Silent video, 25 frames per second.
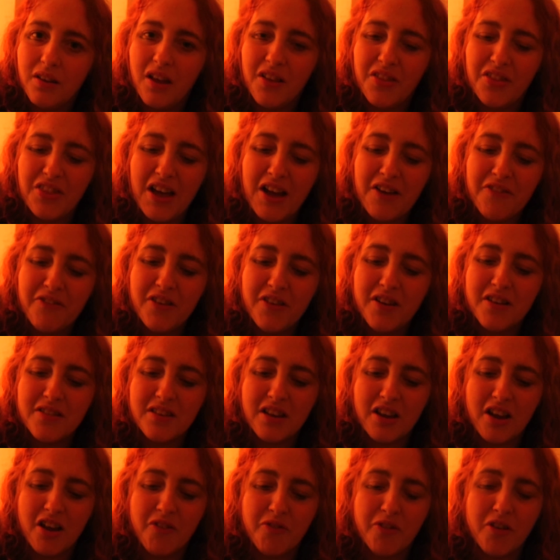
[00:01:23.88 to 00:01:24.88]
That feels
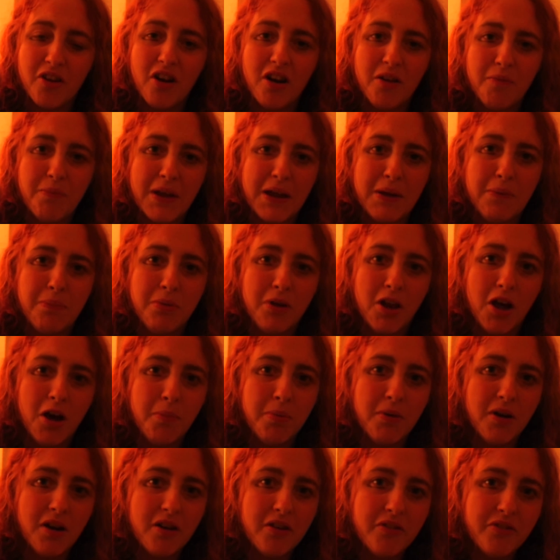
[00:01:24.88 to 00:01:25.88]
like I've got a big
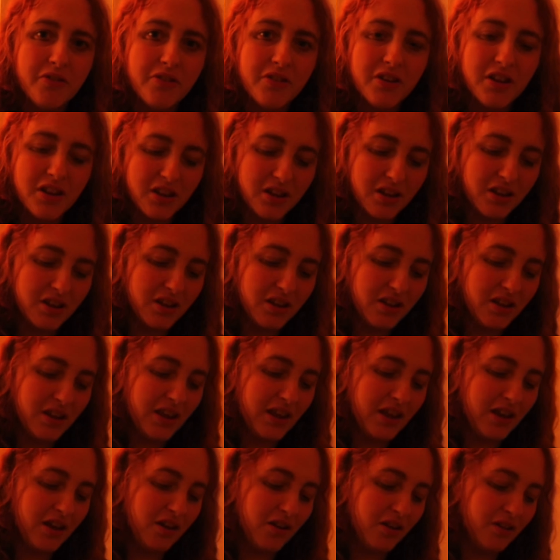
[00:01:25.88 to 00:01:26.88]
blob of
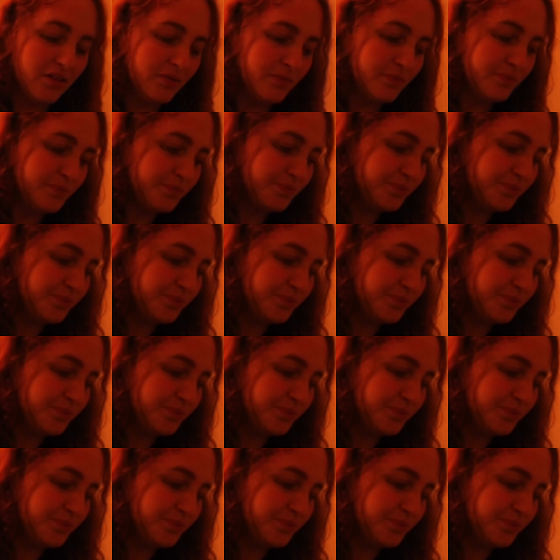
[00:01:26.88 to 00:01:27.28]
it on.